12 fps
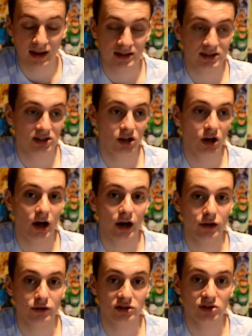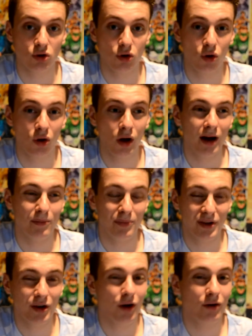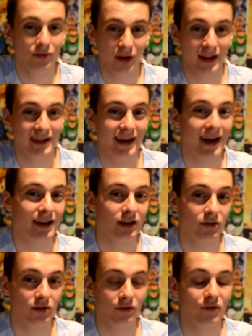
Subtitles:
That's the guy you saw a bit of at the end of the